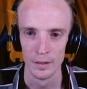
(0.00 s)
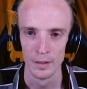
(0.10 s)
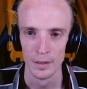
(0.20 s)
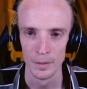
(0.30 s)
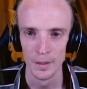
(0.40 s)

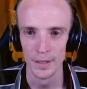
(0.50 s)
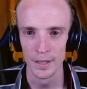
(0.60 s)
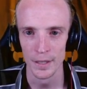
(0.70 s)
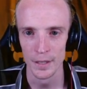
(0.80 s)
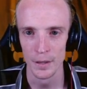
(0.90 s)
So it'll be
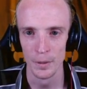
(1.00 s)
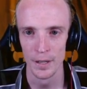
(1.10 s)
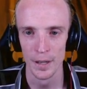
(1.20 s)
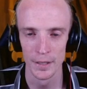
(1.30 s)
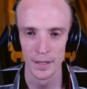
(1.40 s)
interesting to see what he
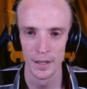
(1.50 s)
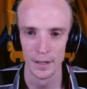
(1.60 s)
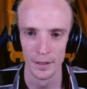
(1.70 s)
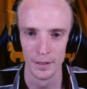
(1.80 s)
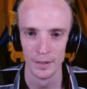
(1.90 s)
does here.
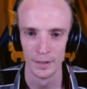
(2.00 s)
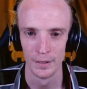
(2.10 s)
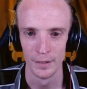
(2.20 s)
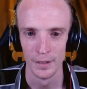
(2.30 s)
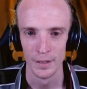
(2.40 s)

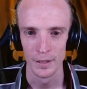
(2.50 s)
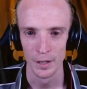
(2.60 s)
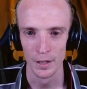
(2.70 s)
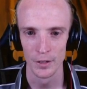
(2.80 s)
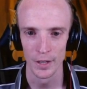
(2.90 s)
He's
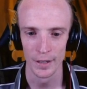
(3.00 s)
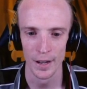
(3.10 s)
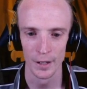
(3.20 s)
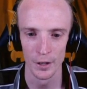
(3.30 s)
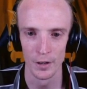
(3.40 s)
going to chuck the
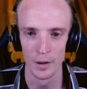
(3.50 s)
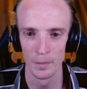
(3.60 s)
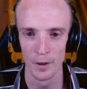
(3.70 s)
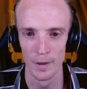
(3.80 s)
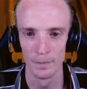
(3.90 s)
Articuno up
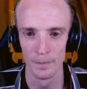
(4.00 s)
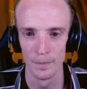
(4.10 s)
front.